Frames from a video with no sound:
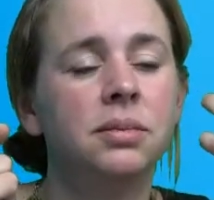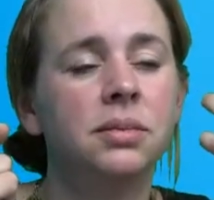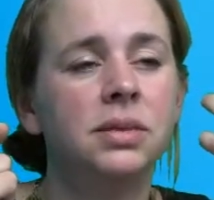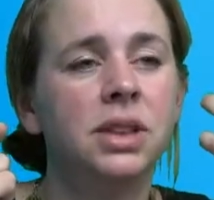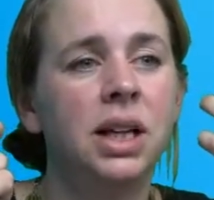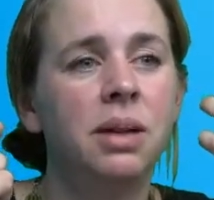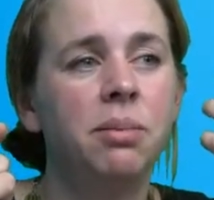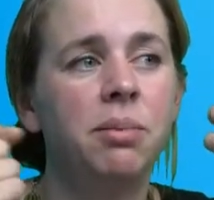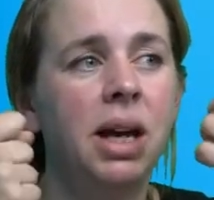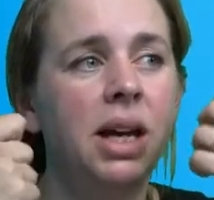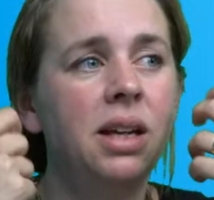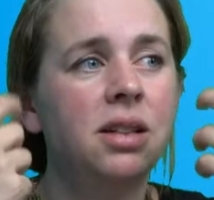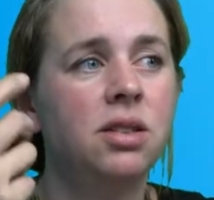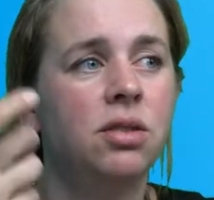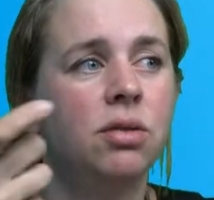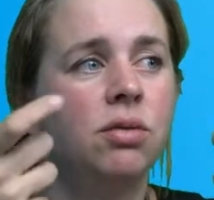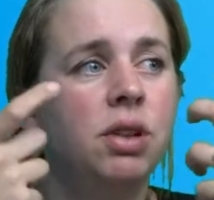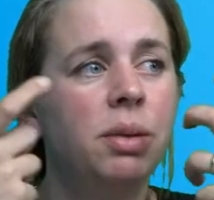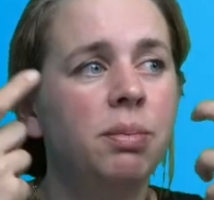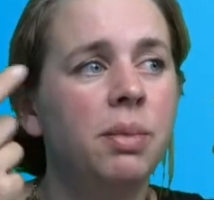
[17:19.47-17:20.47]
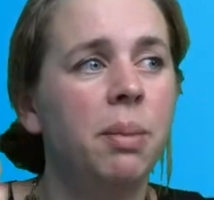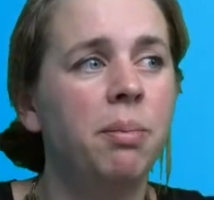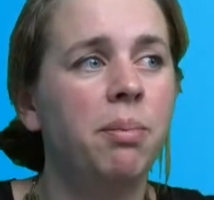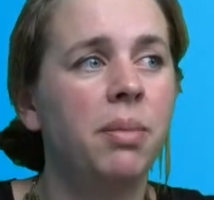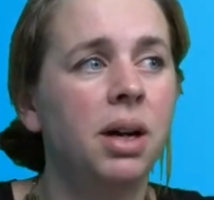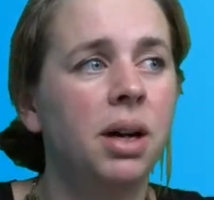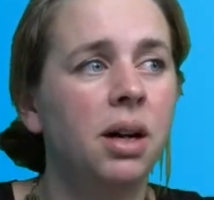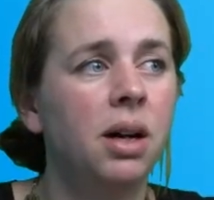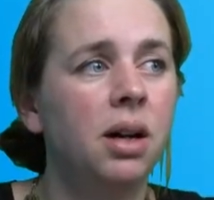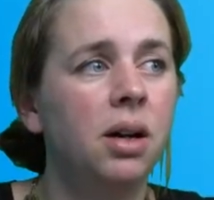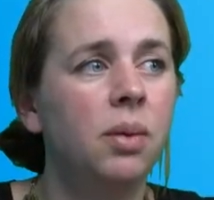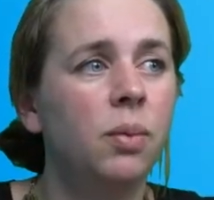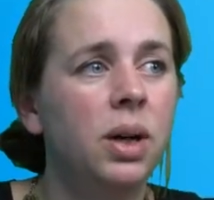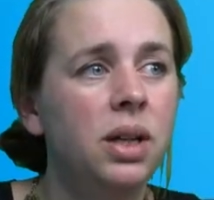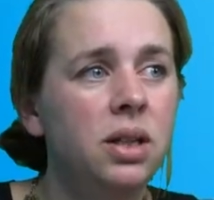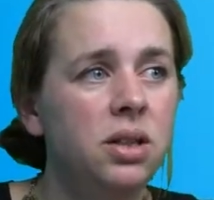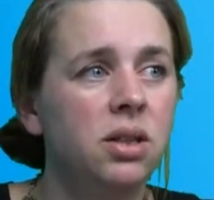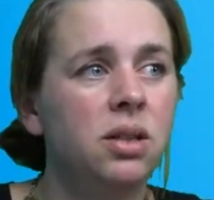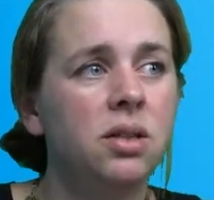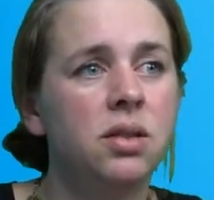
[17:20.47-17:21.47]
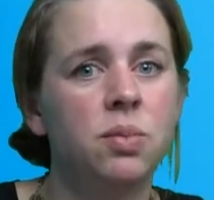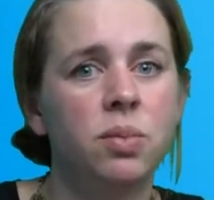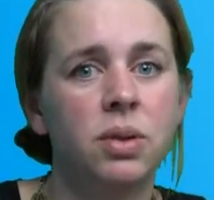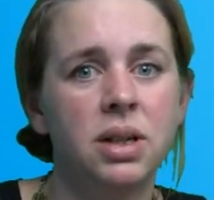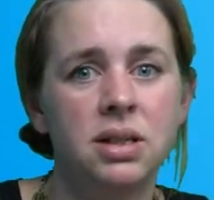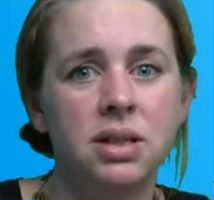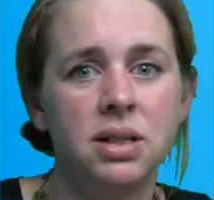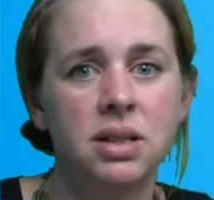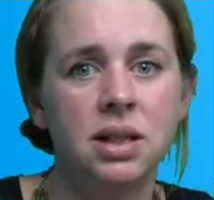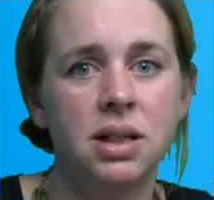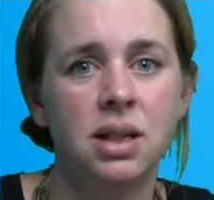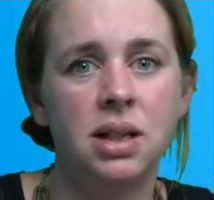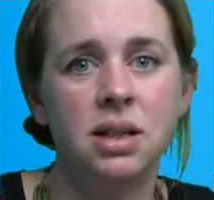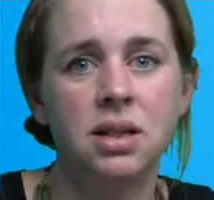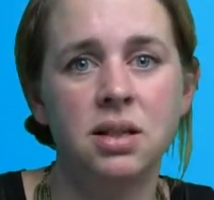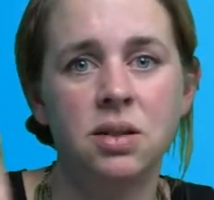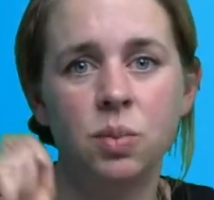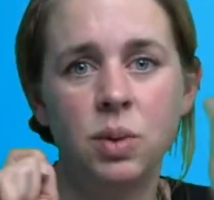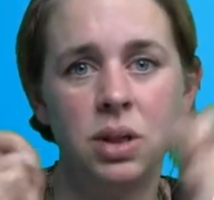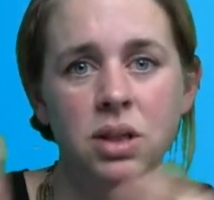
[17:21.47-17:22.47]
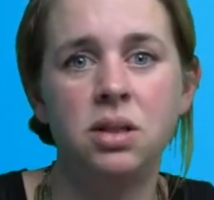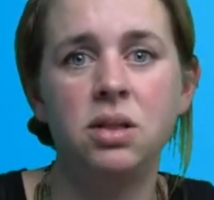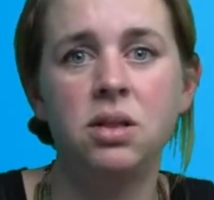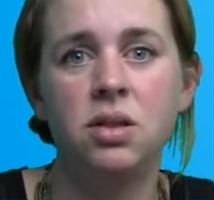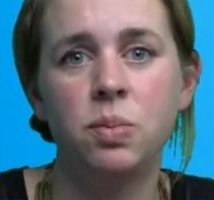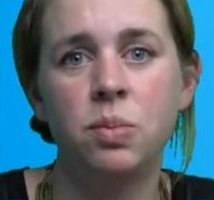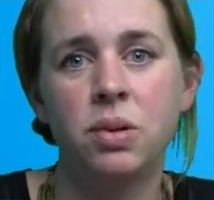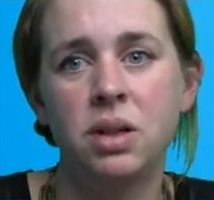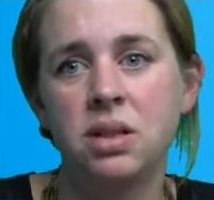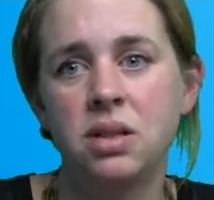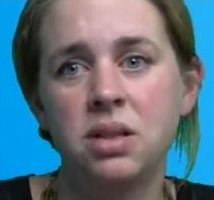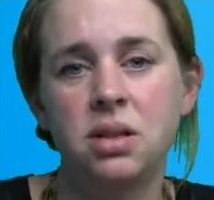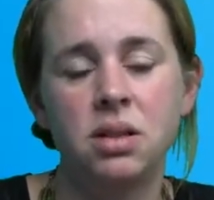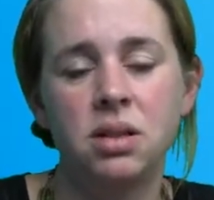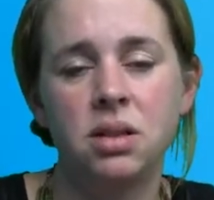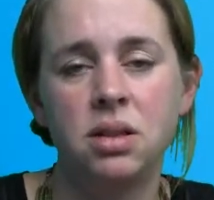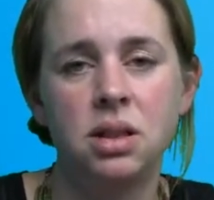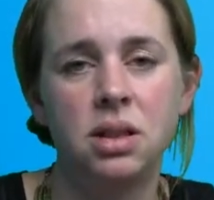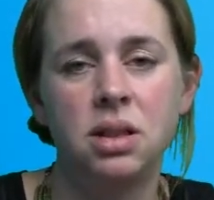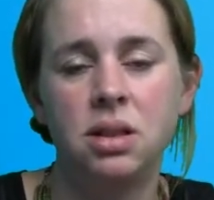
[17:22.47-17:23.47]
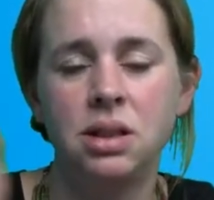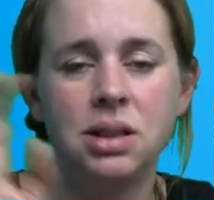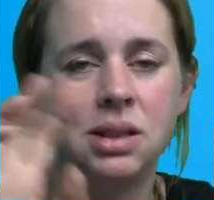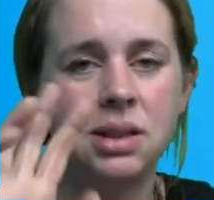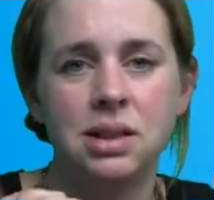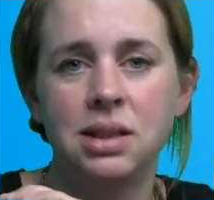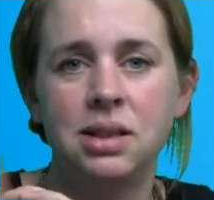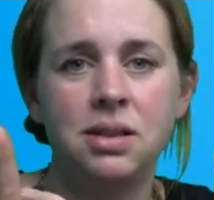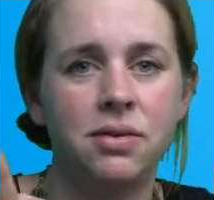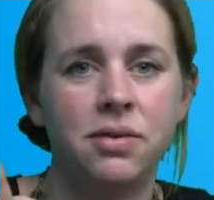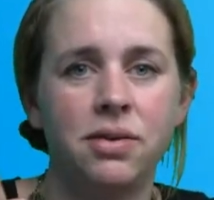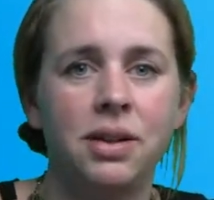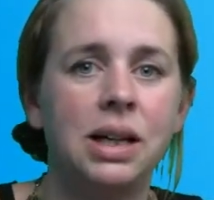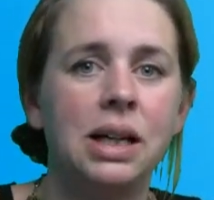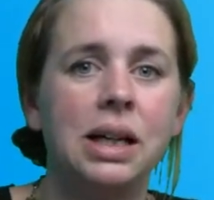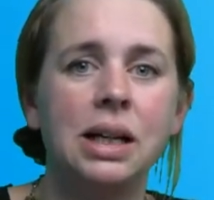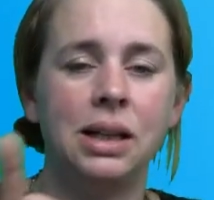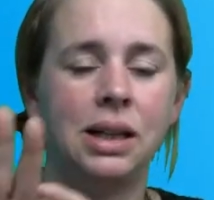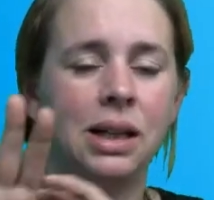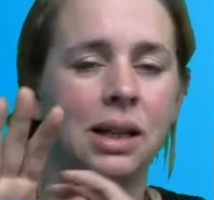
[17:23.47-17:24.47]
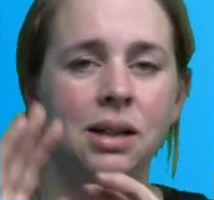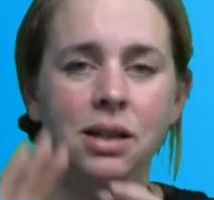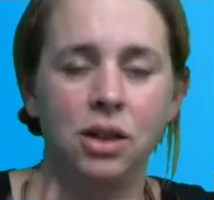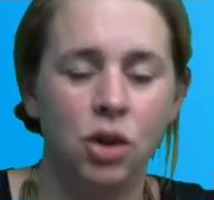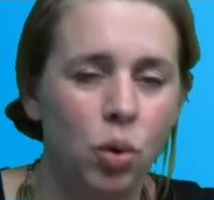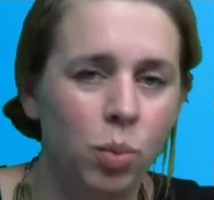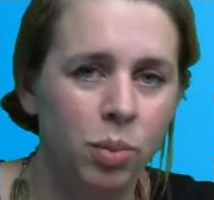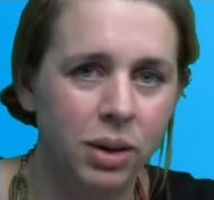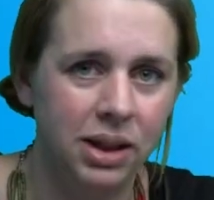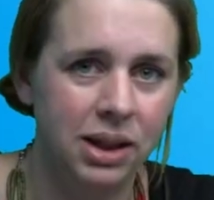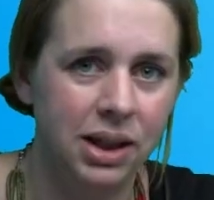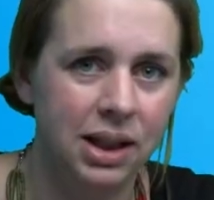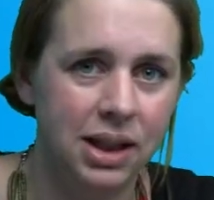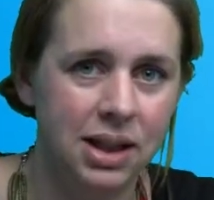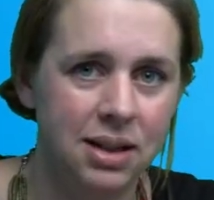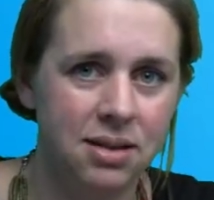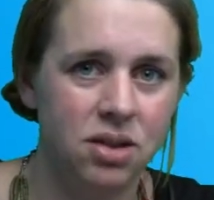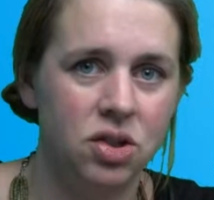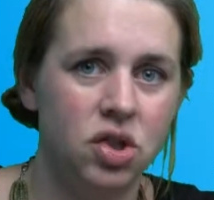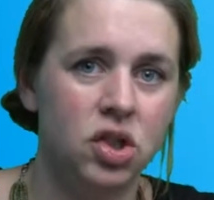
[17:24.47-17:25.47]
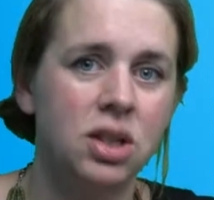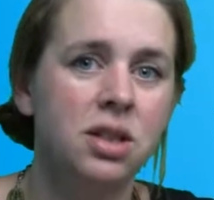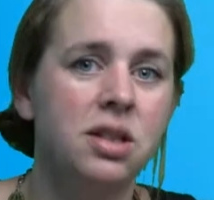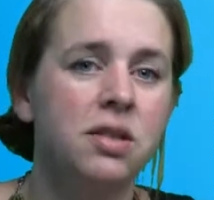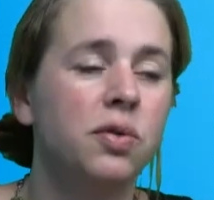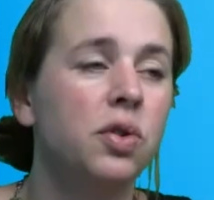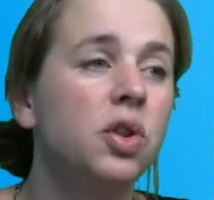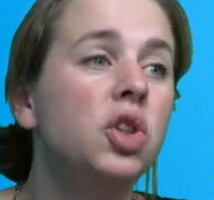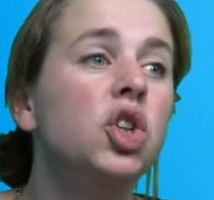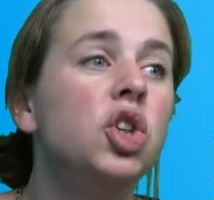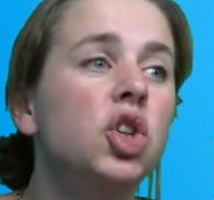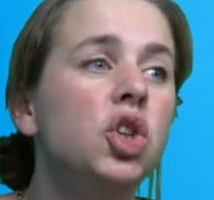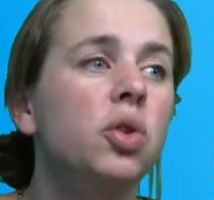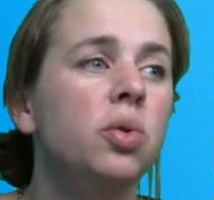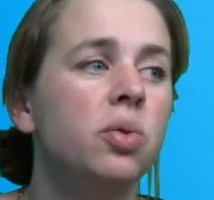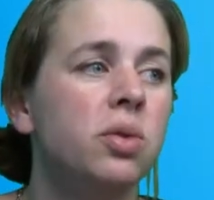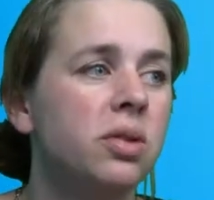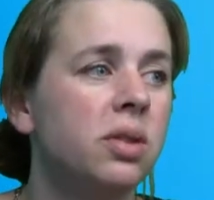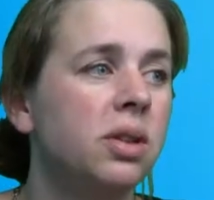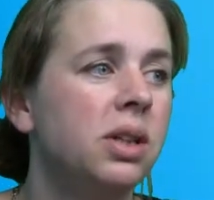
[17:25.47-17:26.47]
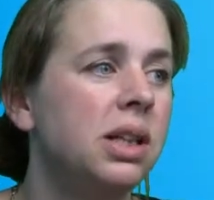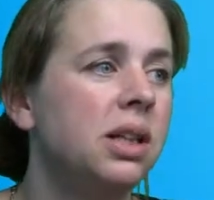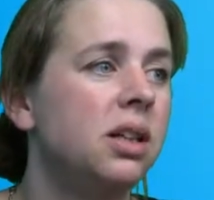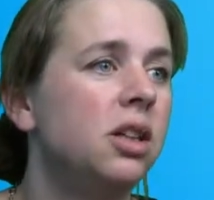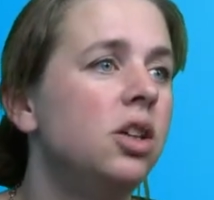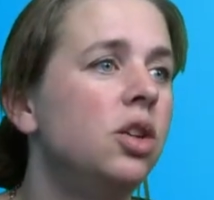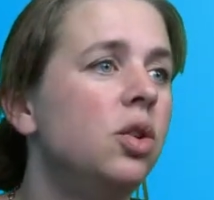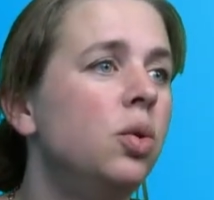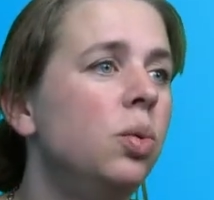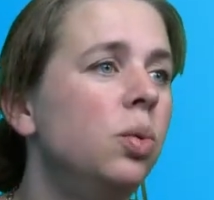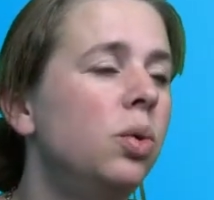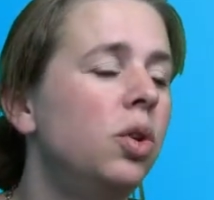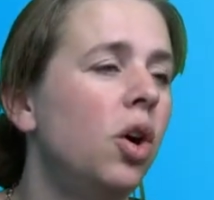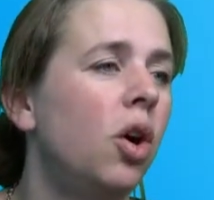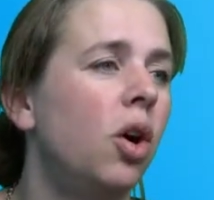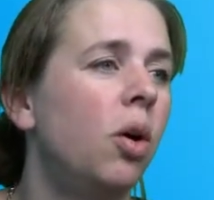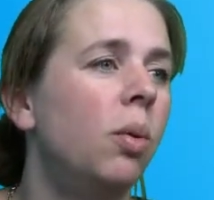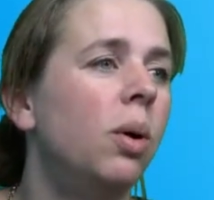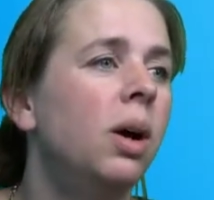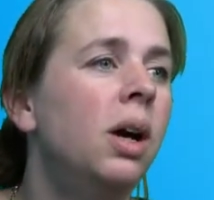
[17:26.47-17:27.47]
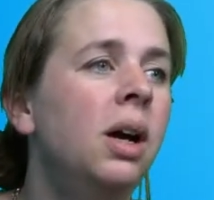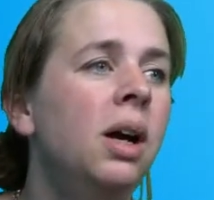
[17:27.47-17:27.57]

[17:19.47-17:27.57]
that makes you remember when to use present tense, when to use present continuous, it's fine. Yeah, nobody cares. It's just for you so that you know.